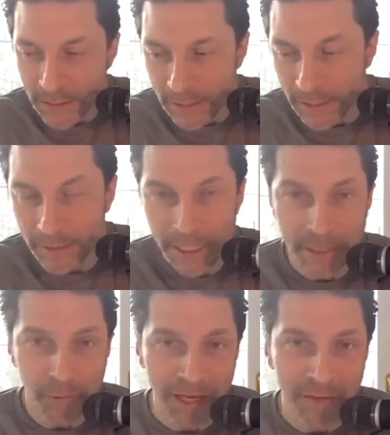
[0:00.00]
Uh,
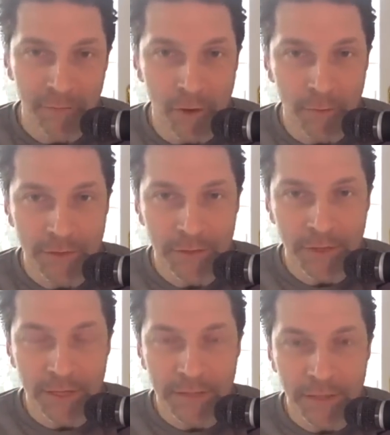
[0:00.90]
he ran for almost one
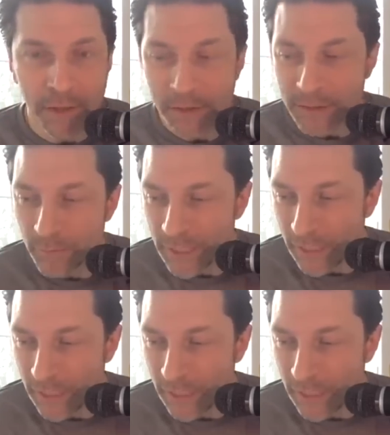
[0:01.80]
thousand yards, was